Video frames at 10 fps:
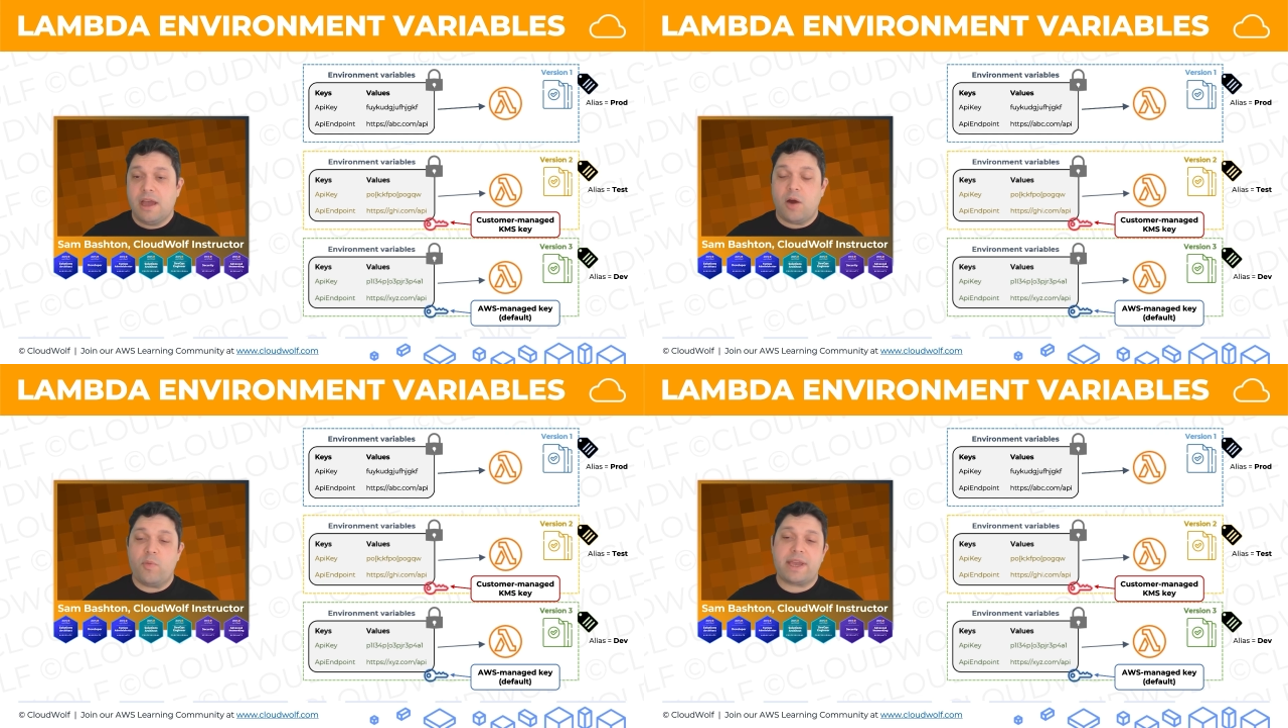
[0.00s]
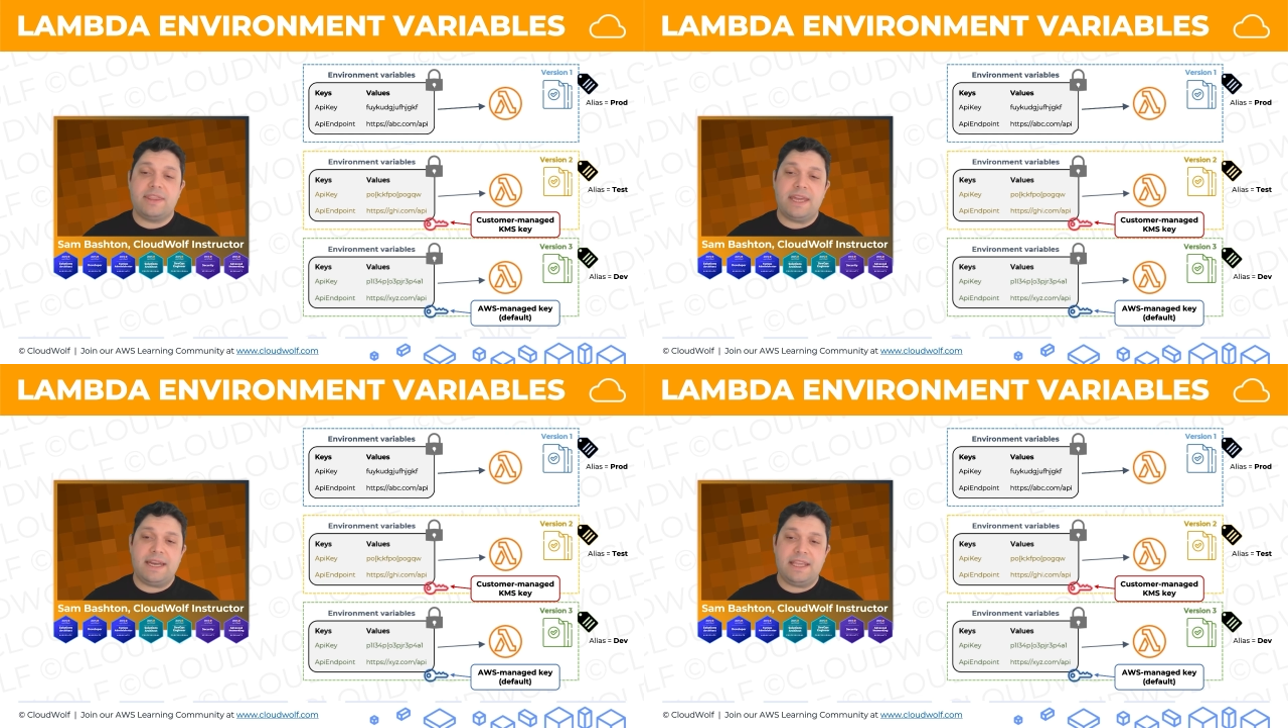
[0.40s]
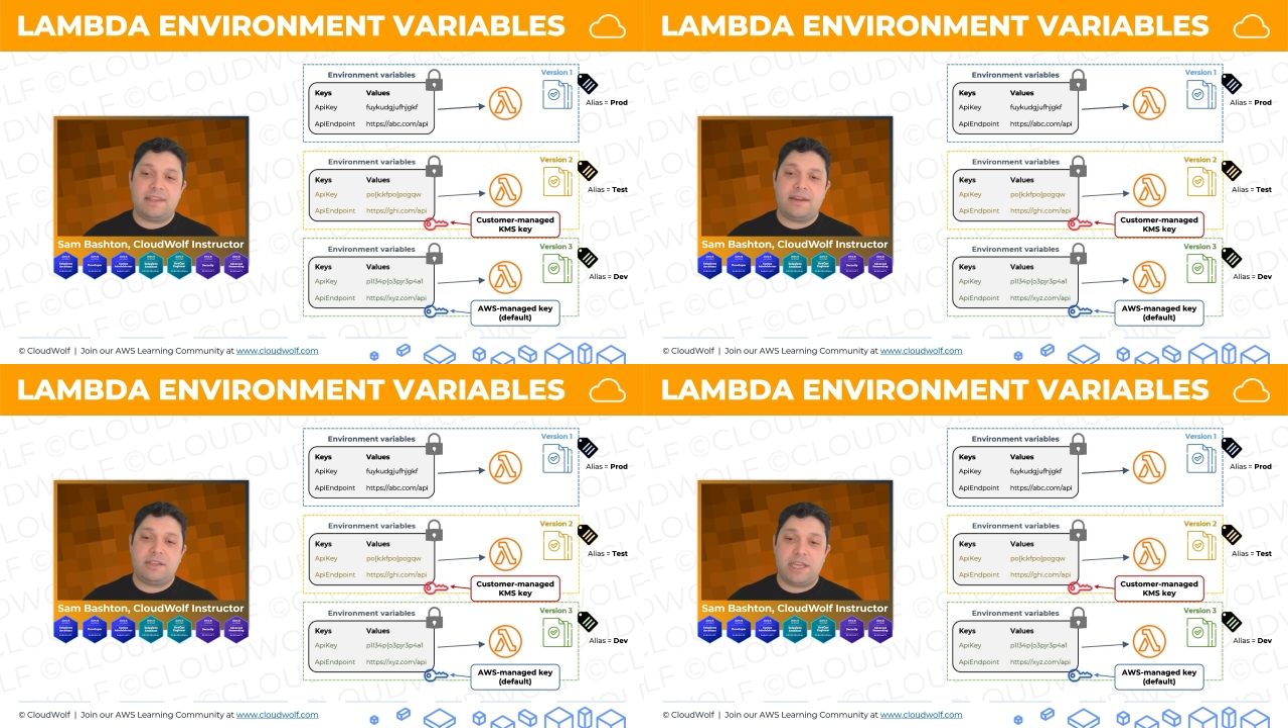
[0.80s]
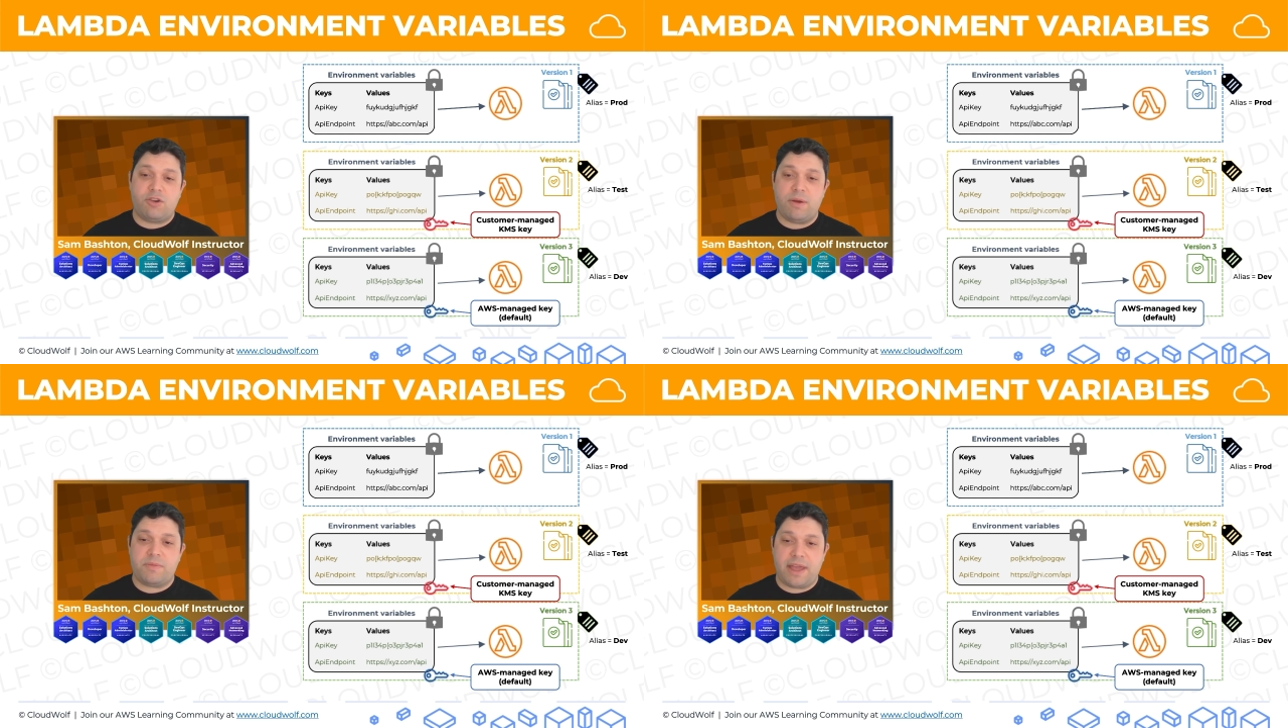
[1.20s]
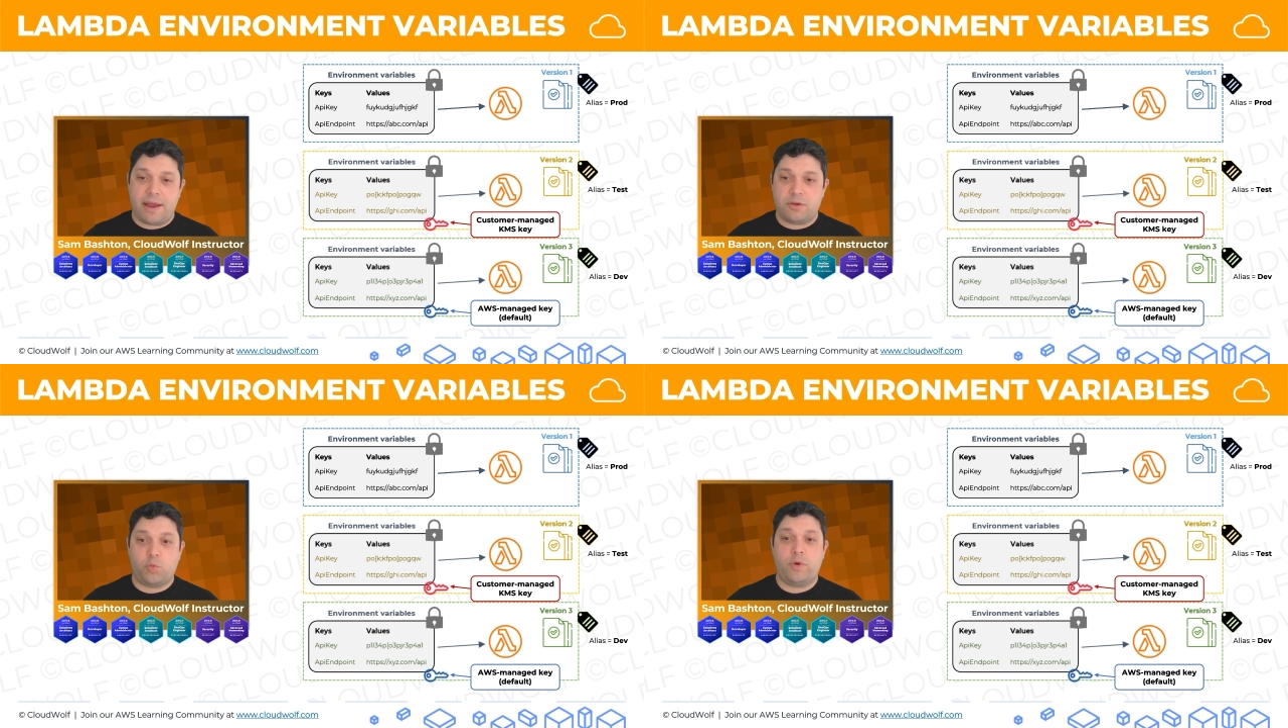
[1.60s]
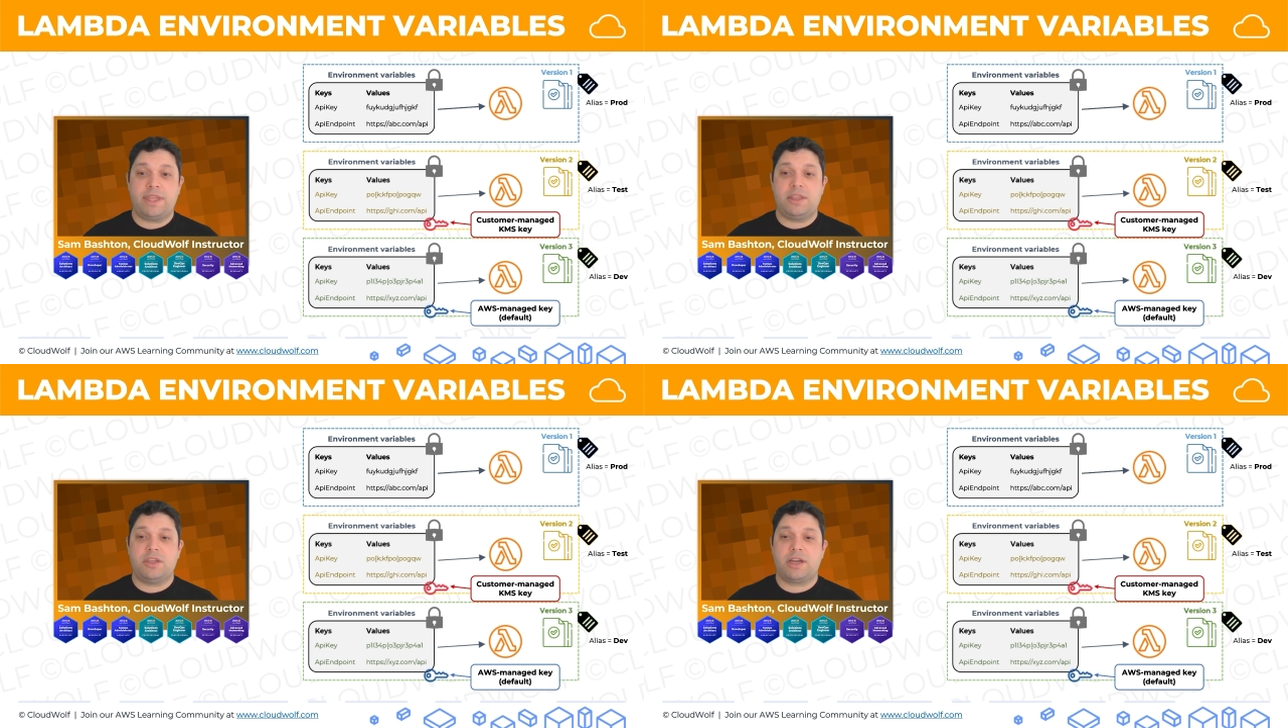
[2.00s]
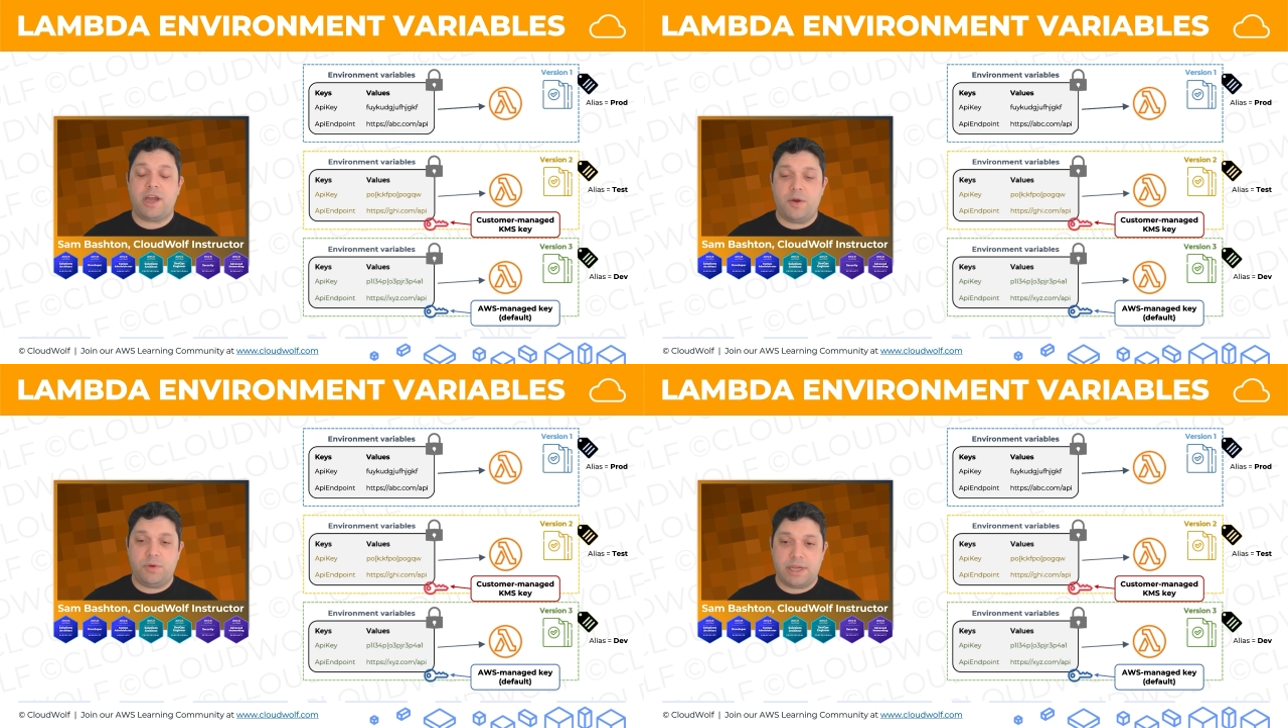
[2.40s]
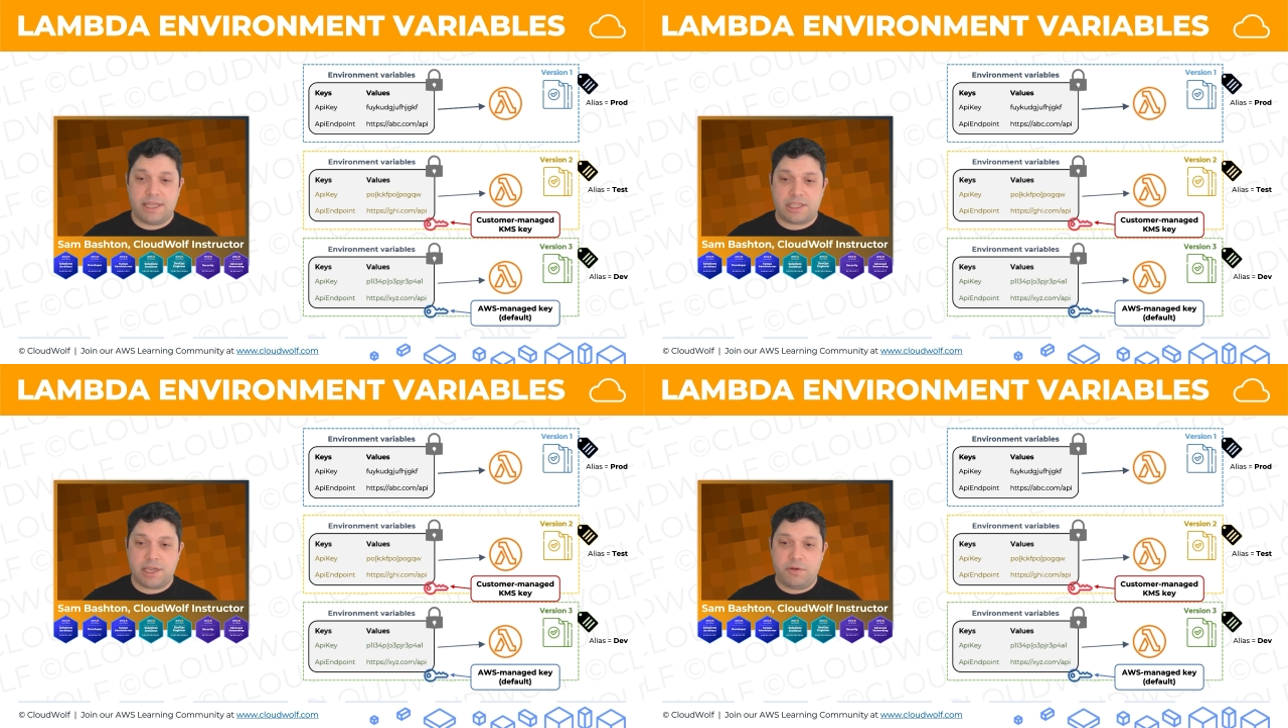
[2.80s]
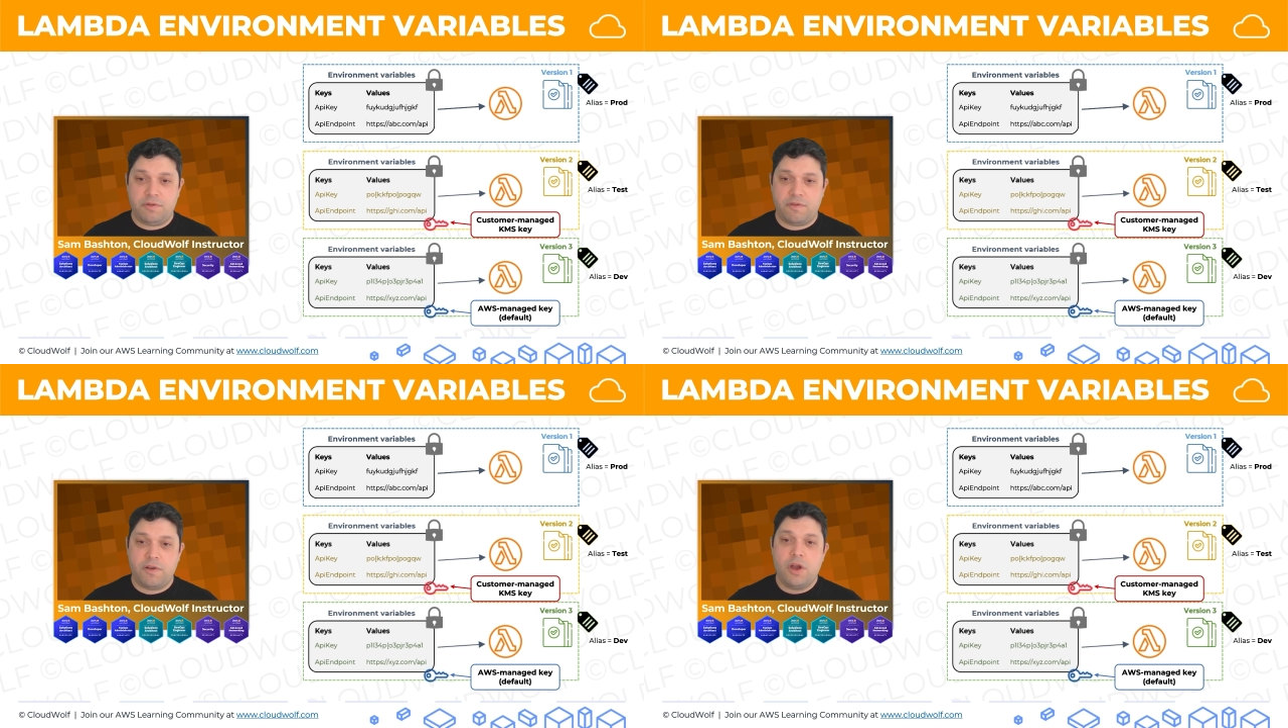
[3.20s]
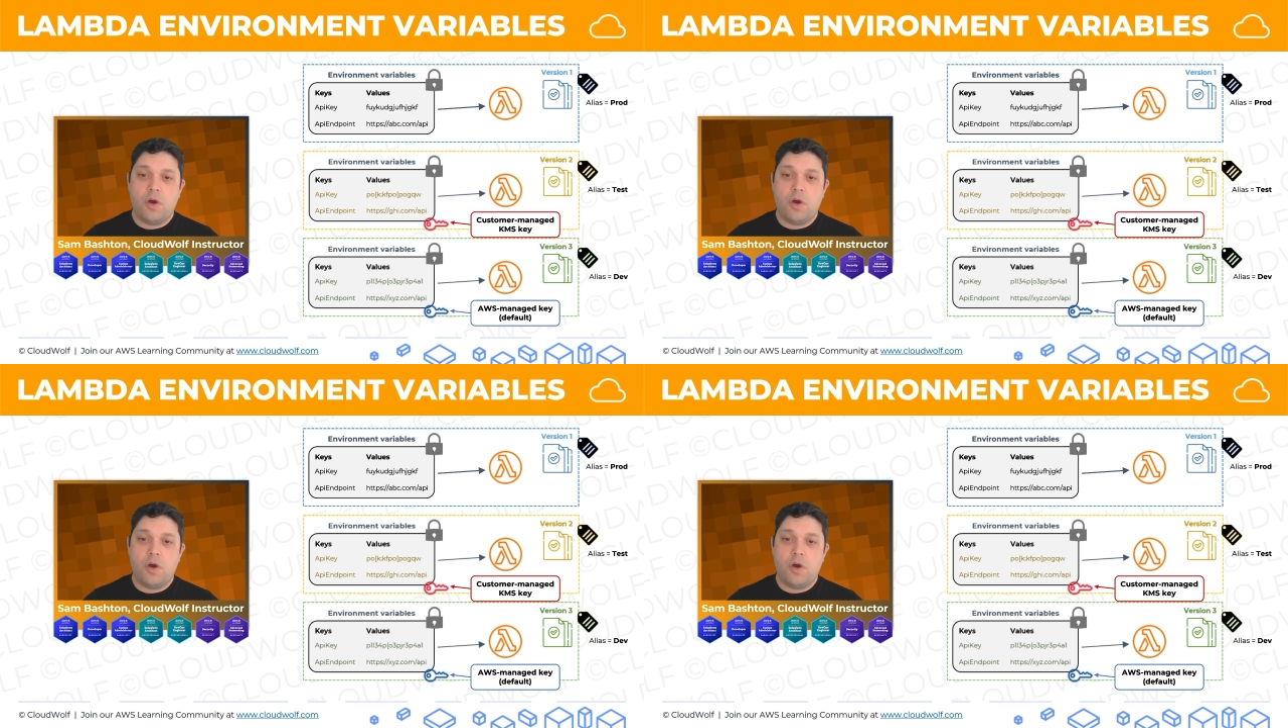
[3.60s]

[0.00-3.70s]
and we can then either decrypt that within the code itself,